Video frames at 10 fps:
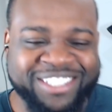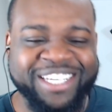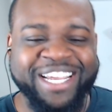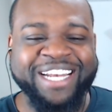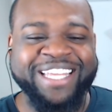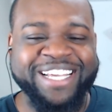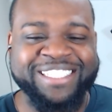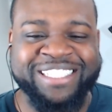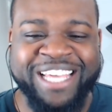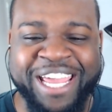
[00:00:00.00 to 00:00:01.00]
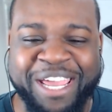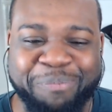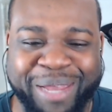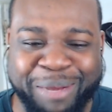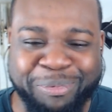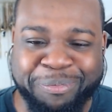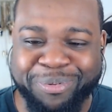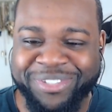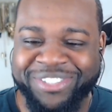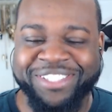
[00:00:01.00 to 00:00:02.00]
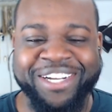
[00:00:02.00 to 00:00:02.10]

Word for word: got that sandpaper pussy,